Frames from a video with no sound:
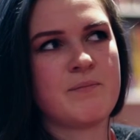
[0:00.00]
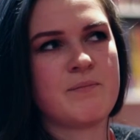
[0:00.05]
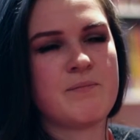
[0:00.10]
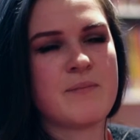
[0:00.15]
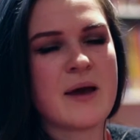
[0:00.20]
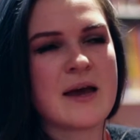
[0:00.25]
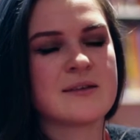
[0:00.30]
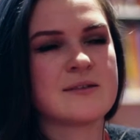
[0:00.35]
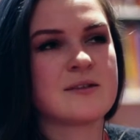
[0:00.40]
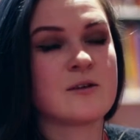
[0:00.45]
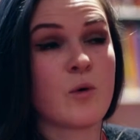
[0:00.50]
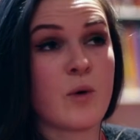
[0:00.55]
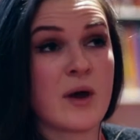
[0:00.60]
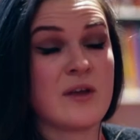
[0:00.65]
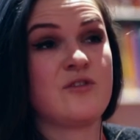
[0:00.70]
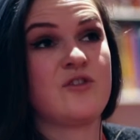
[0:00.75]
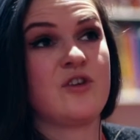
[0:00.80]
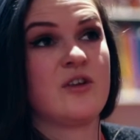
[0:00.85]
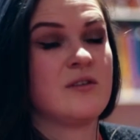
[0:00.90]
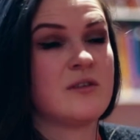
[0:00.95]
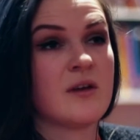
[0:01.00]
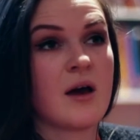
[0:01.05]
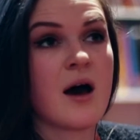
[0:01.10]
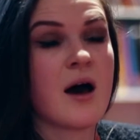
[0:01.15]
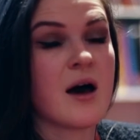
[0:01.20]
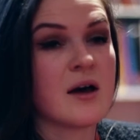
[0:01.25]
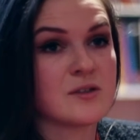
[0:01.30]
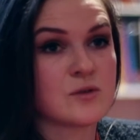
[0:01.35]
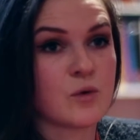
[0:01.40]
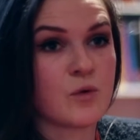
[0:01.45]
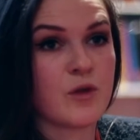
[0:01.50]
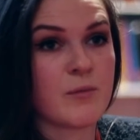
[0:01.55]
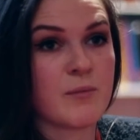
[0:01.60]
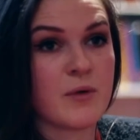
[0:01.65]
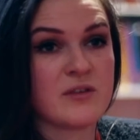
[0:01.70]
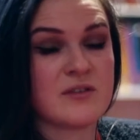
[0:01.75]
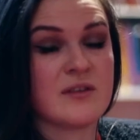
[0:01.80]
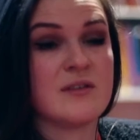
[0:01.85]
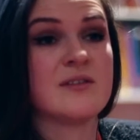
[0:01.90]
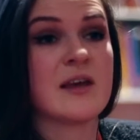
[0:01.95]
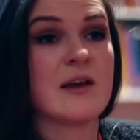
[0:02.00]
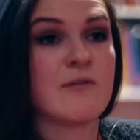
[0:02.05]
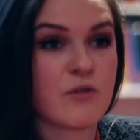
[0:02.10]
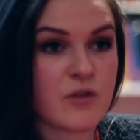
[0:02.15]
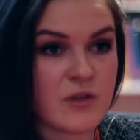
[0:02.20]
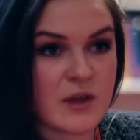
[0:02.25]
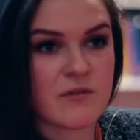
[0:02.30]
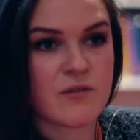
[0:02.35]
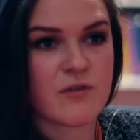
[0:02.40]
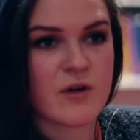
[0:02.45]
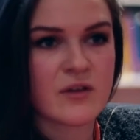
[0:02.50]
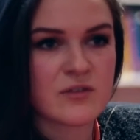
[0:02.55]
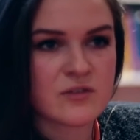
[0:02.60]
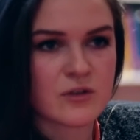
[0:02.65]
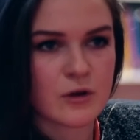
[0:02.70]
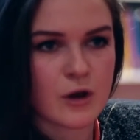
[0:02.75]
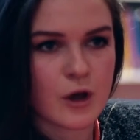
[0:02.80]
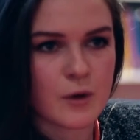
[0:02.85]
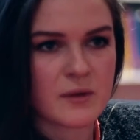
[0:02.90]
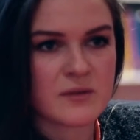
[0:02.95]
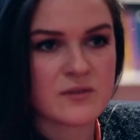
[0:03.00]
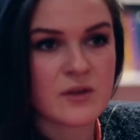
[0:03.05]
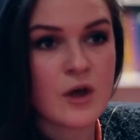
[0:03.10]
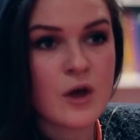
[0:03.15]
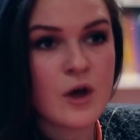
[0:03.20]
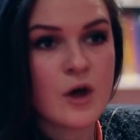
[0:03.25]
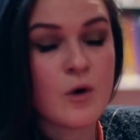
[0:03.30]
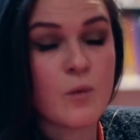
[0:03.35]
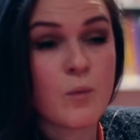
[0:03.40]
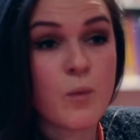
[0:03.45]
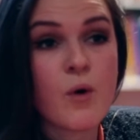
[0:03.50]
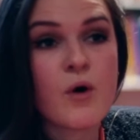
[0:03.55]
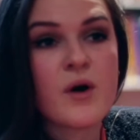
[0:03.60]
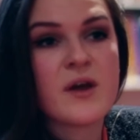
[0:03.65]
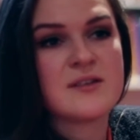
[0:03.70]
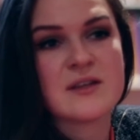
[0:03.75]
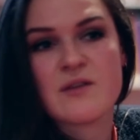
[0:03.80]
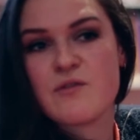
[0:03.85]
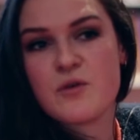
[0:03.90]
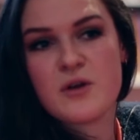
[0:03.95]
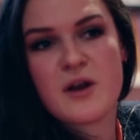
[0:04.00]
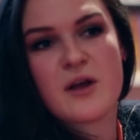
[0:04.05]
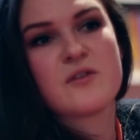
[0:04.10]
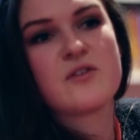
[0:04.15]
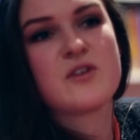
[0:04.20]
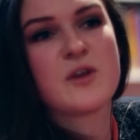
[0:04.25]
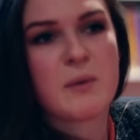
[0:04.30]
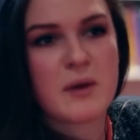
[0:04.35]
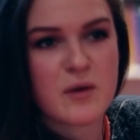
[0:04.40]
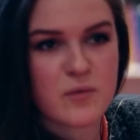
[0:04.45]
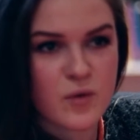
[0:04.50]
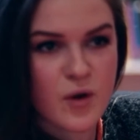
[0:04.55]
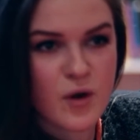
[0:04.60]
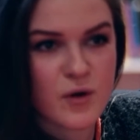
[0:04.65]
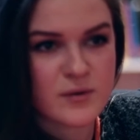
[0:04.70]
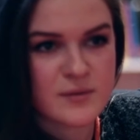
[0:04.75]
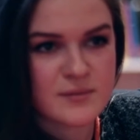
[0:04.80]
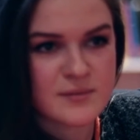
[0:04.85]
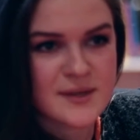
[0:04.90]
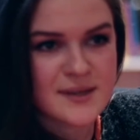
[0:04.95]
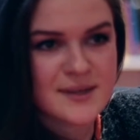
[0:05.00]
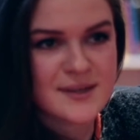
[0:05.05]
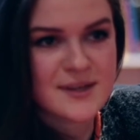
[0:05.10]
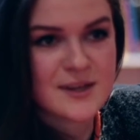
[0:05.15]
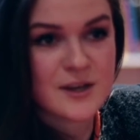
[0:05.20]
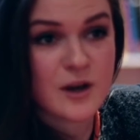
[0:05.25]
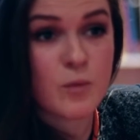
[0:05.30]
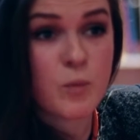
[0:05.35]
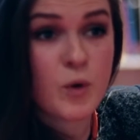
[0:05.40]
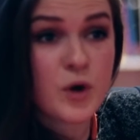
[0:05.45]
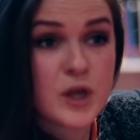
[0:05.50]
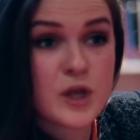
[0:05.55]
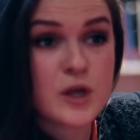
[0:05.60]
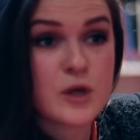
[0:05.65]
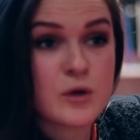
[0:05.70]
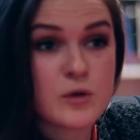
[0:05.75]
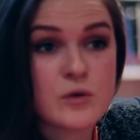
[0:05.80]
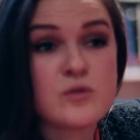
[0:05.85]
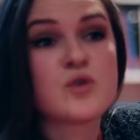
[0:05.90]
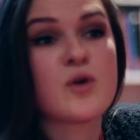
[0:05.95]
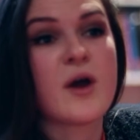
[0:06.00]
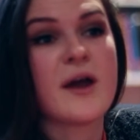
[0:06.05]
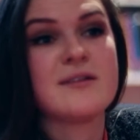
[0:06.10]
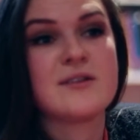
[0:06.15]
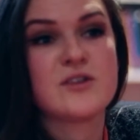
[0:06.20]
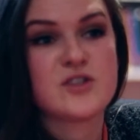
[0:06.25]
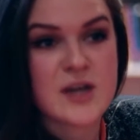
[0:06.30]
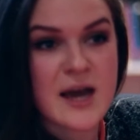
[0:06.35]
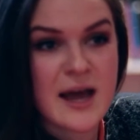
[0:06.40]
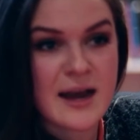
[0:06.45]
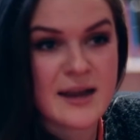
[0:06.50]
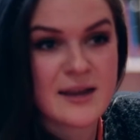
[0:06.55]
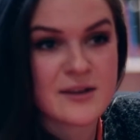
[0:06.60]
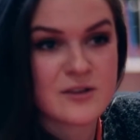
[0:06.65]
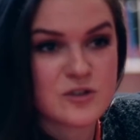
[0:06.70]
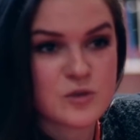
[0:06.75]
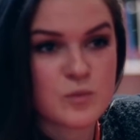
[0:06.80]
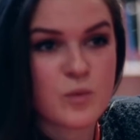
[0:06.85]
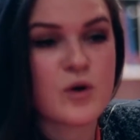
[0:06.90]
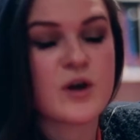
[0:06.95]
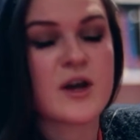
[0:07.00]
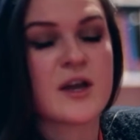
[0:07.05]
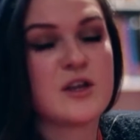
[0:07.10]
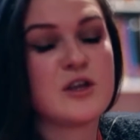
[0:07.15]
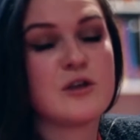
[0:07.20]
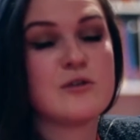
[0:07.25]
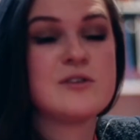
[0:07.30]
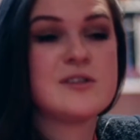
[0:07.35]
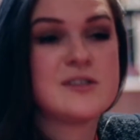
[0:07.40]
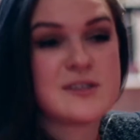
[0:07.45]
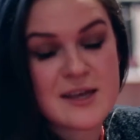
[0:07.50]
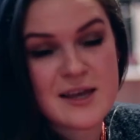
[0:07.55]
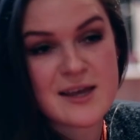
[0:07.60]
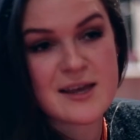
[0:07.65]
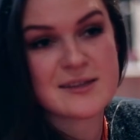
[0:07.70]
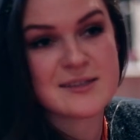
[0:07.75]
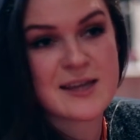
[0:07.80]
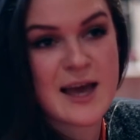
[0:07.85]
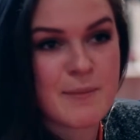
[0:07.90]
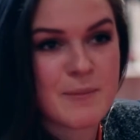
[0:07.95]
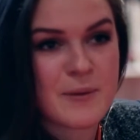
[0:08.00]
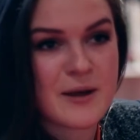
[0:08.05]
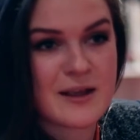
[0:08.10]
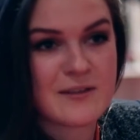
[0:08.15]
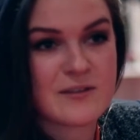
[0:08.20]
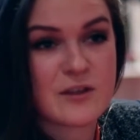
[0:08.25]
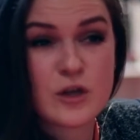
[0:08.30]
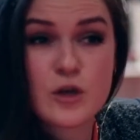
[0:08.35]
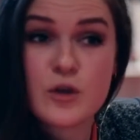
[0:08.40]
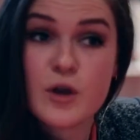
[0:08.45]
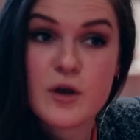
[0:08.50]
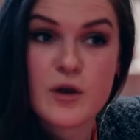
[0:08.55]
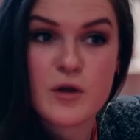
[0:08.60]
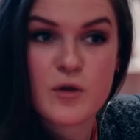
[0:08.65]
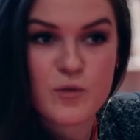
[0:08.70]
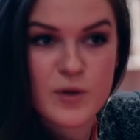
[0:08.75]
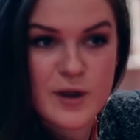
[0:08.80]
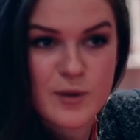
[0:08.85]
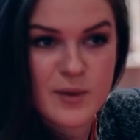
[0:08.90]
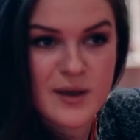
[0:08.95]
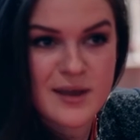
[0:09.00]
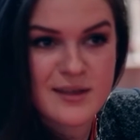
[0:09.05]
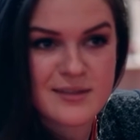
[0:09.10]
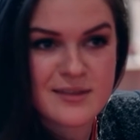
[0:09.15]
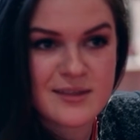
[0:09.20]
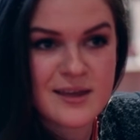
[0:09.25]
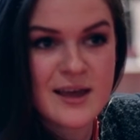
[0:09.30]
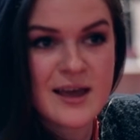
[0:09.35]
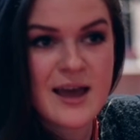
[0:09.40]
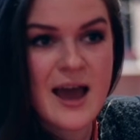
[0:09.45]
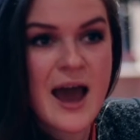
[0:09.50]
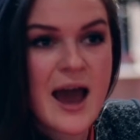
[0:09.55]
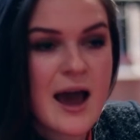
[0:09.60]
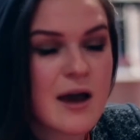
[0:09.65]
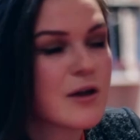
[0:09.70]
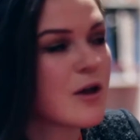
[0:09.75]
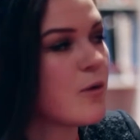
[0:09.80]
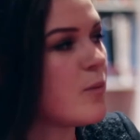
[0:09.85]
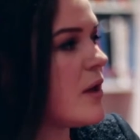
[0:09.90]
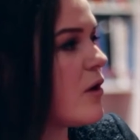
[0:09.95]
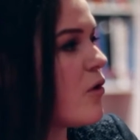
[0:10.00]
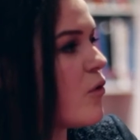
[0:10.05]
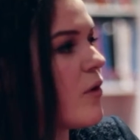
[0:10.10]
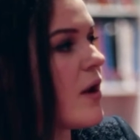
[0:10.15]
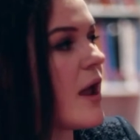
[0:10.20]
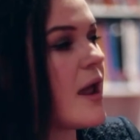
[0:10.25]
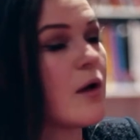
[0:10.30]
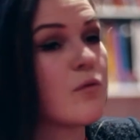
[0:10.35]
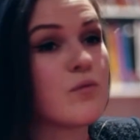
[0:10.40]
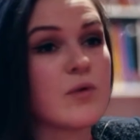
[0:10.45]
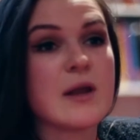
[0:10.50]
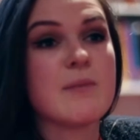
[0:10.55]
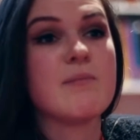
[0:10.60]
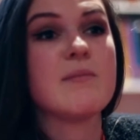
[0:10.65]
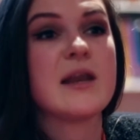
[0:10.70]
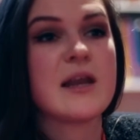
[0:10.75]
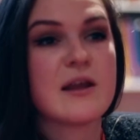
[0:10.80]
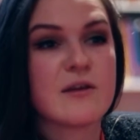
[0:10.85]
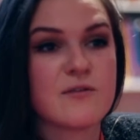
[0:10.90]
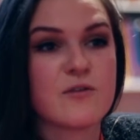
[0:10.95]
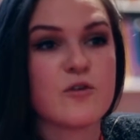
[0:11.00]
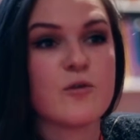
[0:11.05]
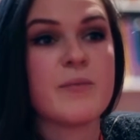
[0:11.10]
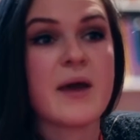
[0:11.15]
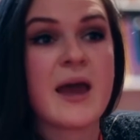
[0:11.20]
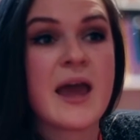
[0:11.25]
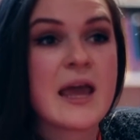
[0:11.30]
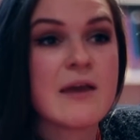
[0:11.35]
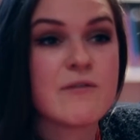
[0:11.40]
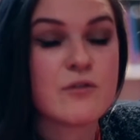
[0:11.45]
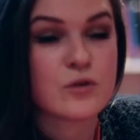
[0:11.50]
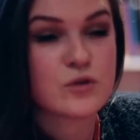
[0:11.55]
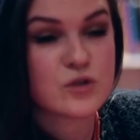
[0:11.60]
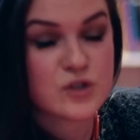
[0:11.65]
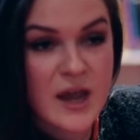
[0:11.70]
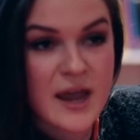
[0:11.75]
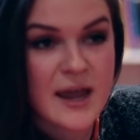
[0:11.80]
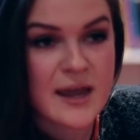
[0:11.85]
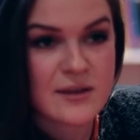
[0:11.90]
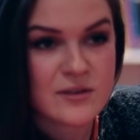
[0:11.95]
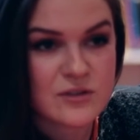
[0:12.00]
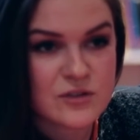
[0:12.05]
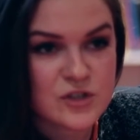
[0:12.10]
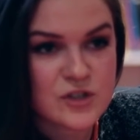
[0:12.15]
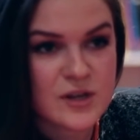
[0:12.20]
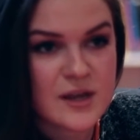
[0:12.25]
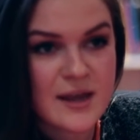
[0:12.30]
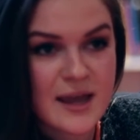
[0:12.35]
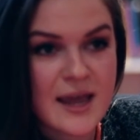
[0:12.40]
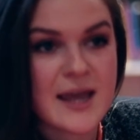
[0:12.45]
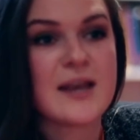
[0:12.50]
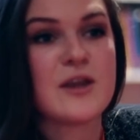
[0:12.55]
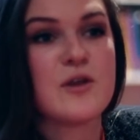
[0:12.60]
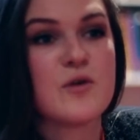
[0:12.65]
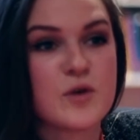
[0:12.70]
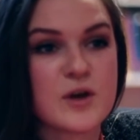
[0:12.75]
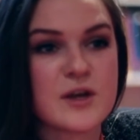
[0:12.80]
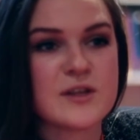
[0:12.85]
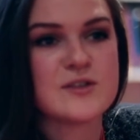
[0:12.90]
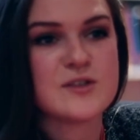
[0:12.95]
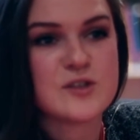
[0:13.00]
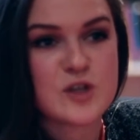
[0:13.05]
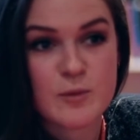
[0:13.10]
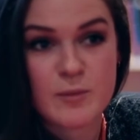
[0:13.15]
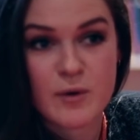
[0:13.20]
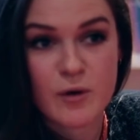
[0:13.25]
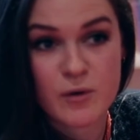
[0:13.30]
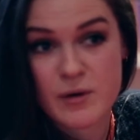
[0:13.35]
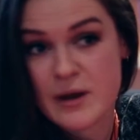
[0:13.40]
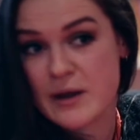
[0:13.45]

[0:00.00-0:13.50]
best question to ask, or the most insightful thing for us to know, is what is everyone else doing wrong? You know, what are you trying to challenge? What can you see is happening that you don't agree with? How can we create a really meaningful behavioral change in your consumer or